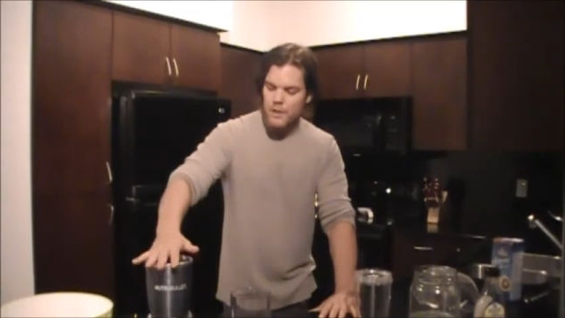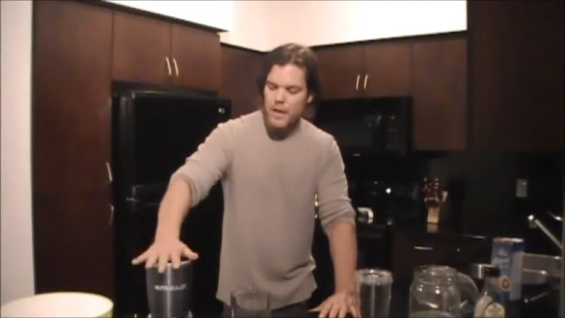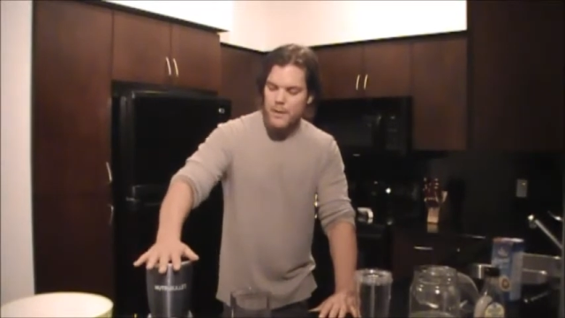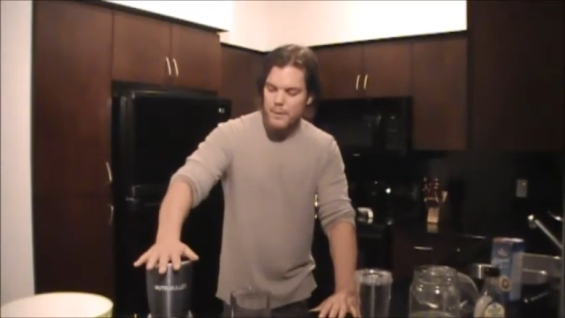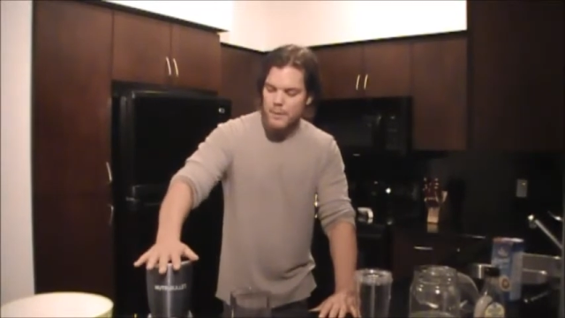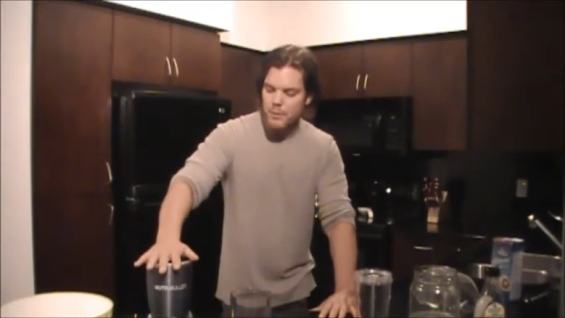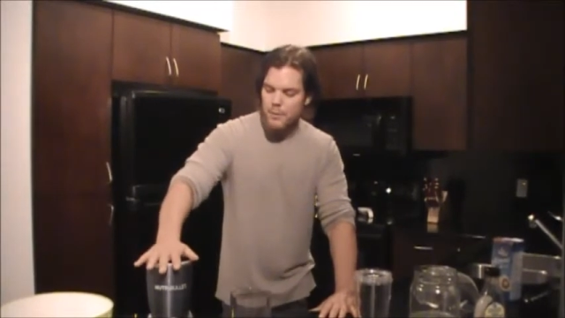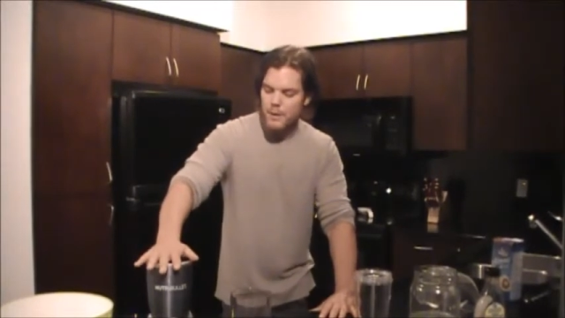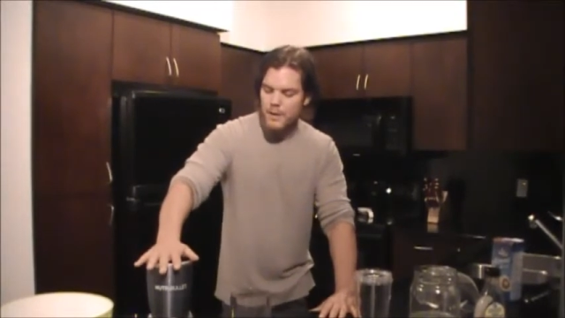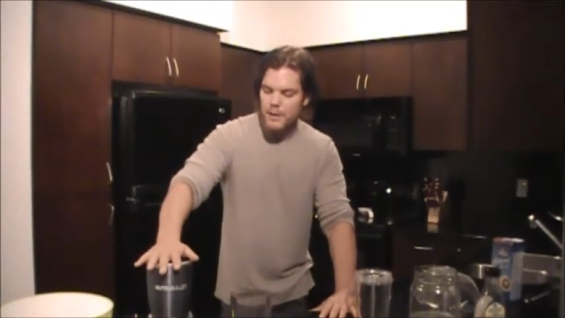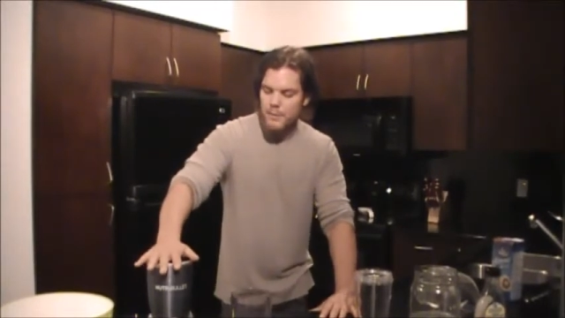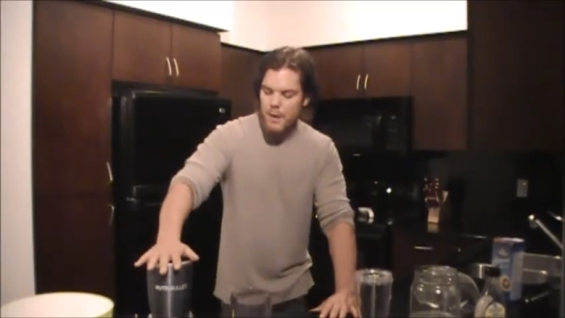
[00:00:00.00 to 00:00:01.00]
A lot of people are
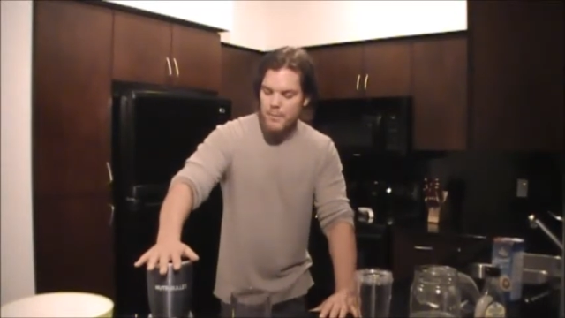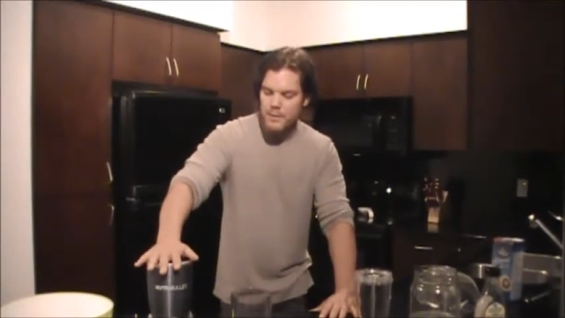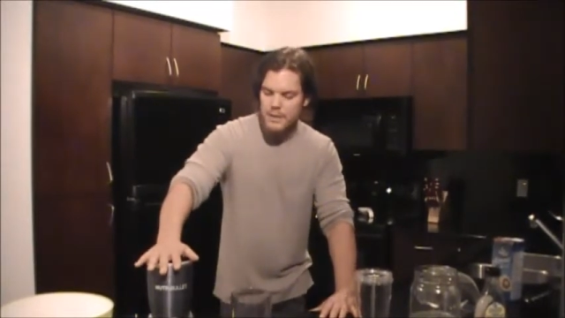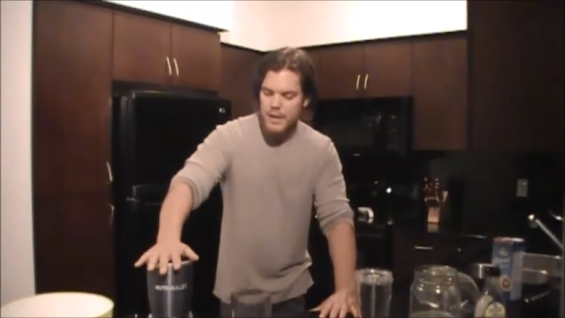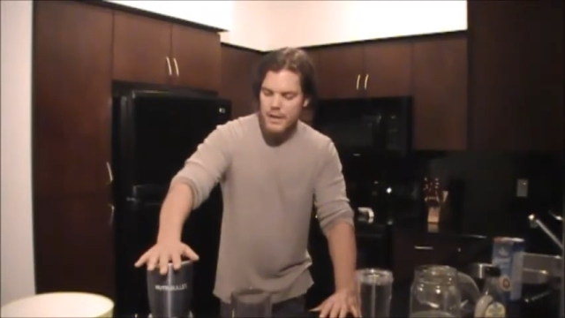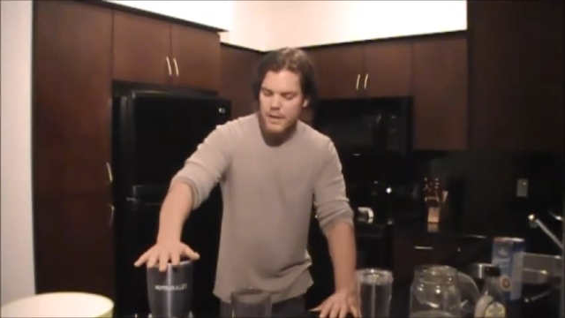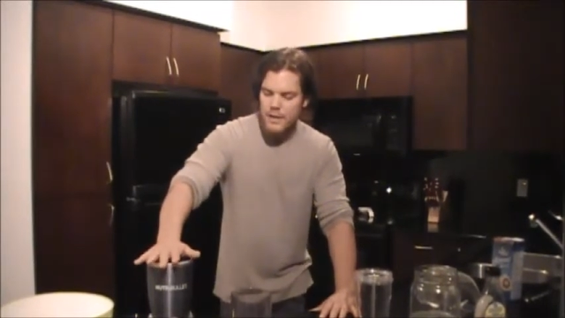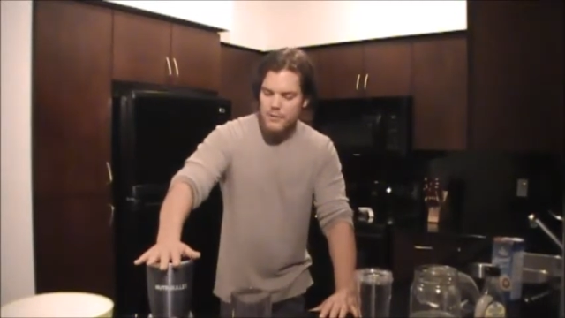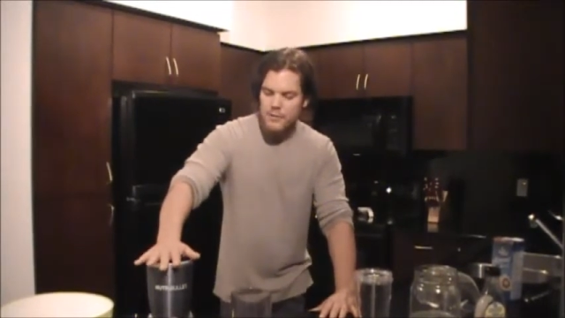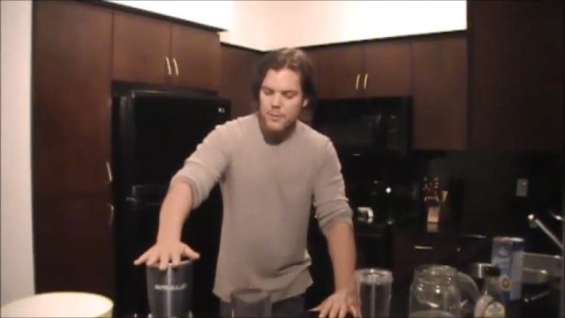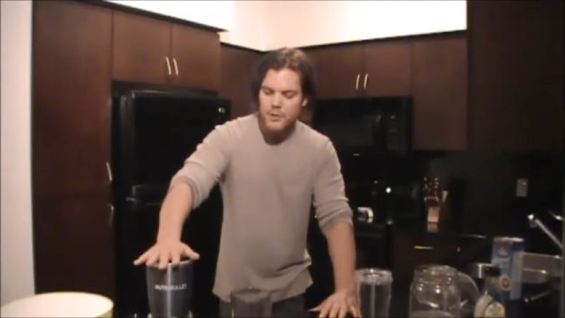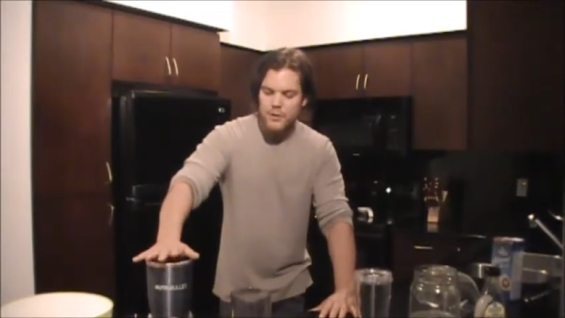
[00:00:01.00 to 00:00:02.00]
picking them up today,
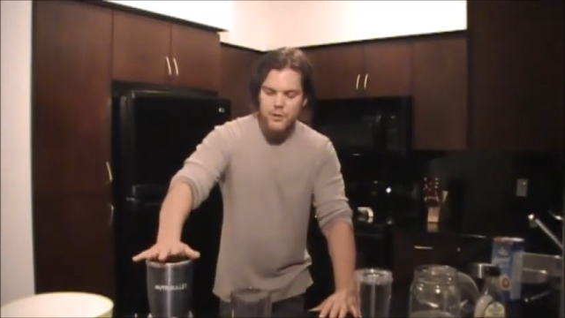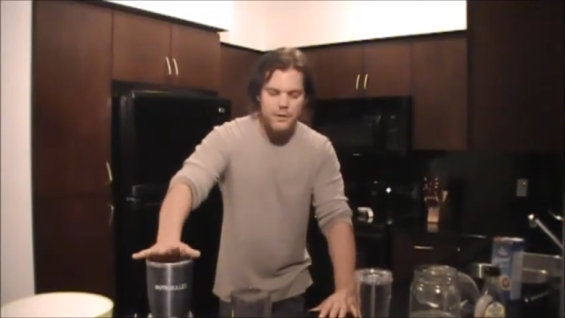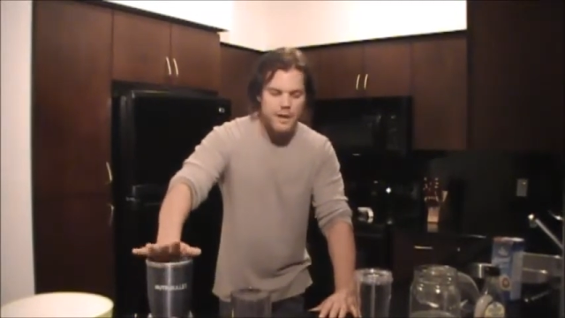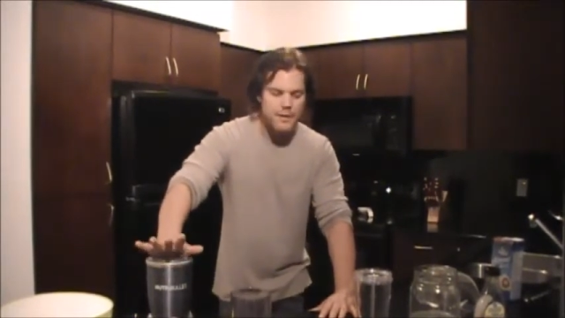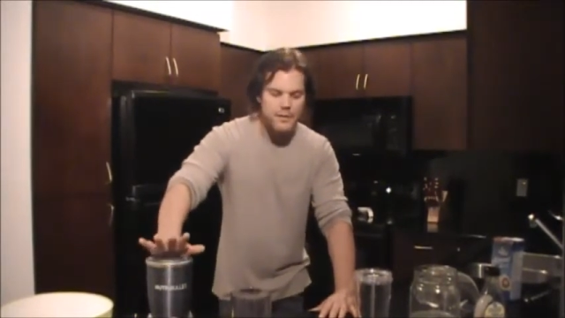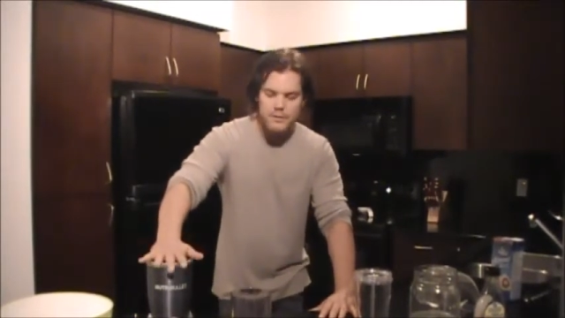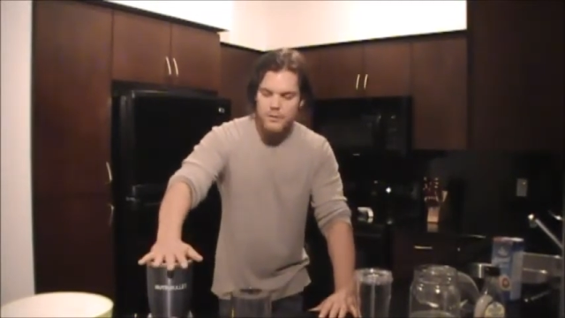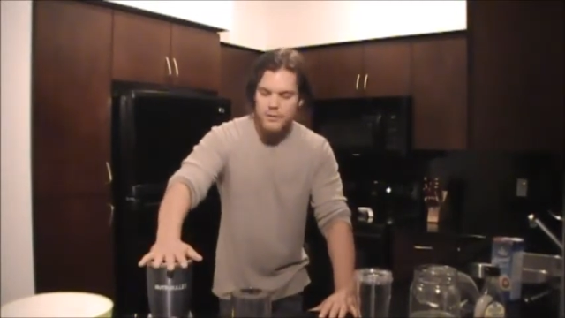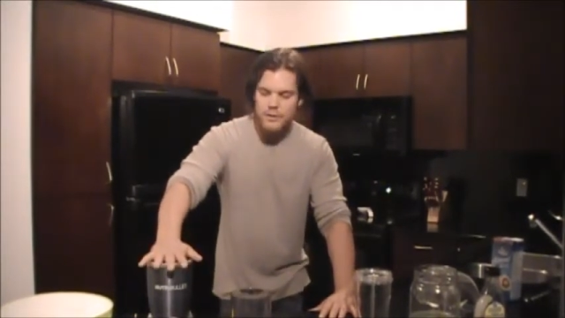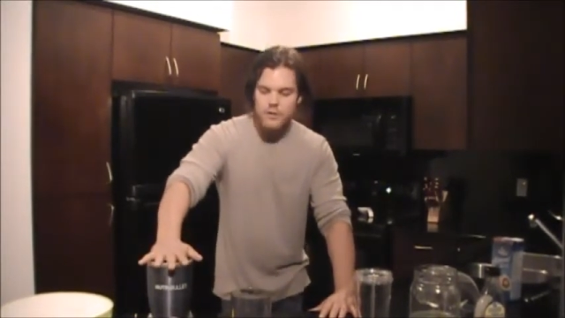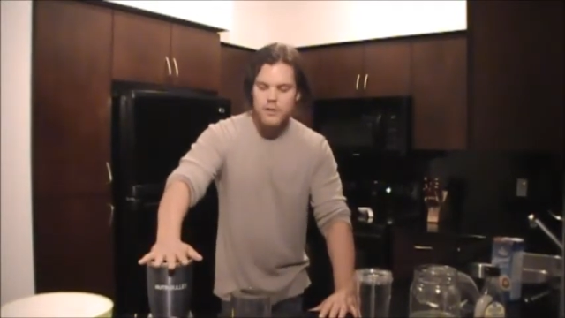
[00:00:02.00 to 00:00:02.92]
so I'm going to show you how to do this.